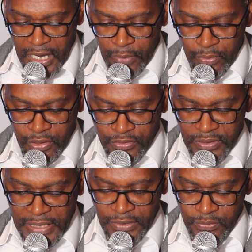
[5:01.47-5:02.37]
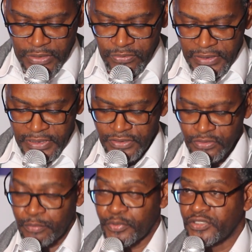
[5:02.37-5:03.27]
I would also like to acknowledge
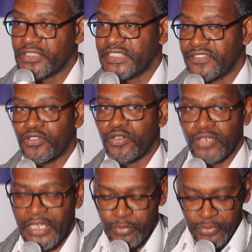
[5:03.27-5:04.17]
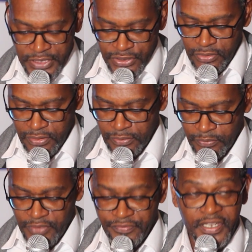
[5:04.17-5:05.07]
the productive collaboration
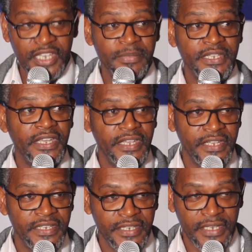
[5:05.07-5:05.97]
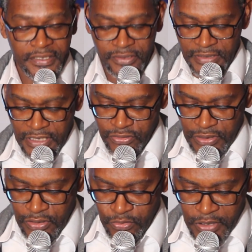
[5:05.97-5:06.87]
with ABA and the
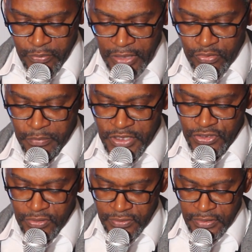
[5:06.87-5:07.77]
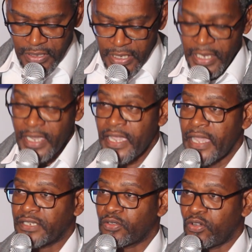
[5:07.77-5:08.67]
National Human Rights Commission
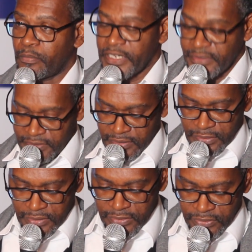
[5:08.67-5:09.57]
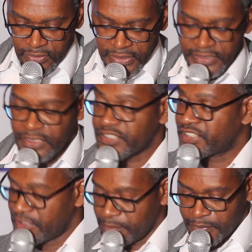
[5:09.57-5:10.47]
and commend the
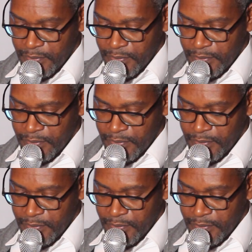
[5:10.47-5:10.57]
leadership